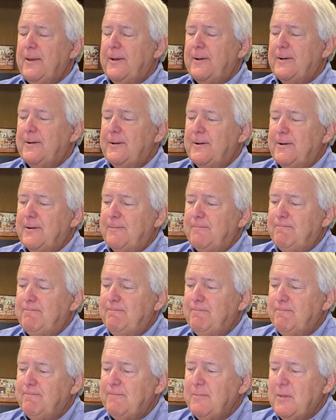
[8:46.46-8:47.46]

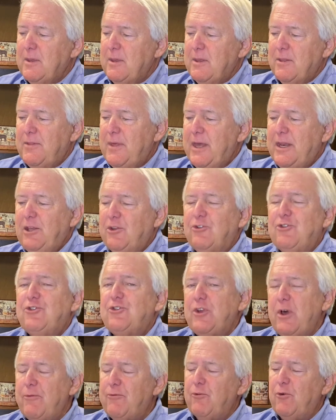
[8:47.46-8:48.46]
that his
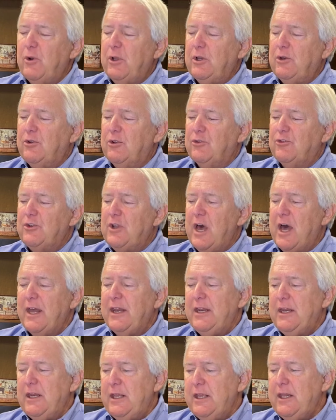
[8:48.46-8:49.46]
suffering does not
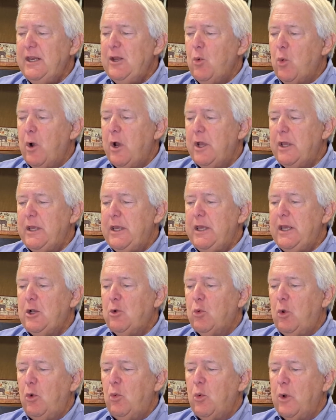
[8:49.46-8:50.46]
in any way
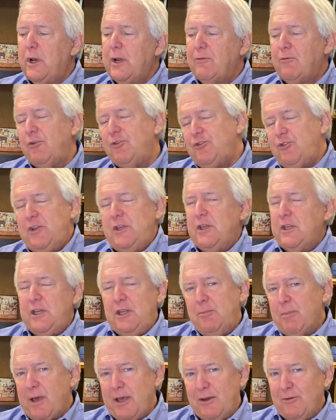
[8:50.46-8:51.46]
equal whatever sin he
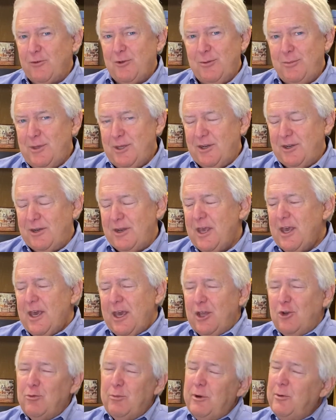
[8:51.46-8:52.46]
might have committed.
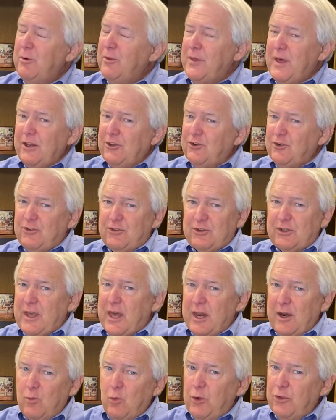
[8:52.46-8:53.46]
And you remember, that's
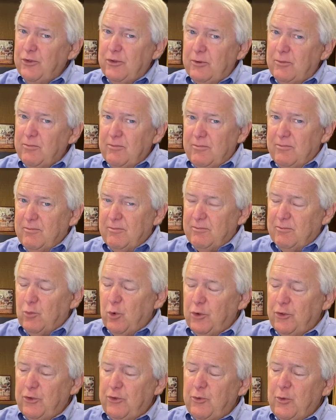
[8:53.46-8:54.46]
kind of what the
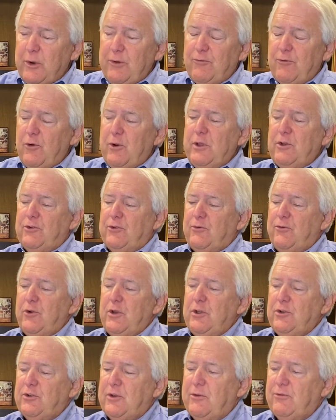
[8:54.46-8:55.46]
3
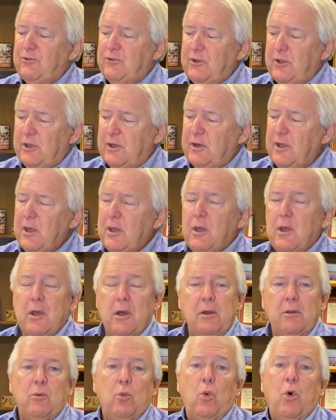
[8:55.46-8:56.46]
friends have said.
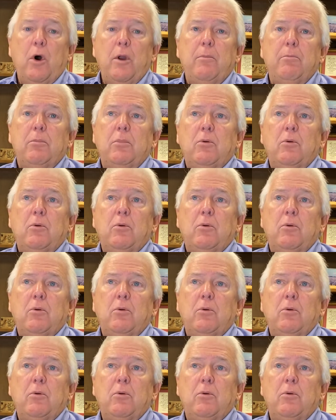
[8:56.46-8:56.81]
What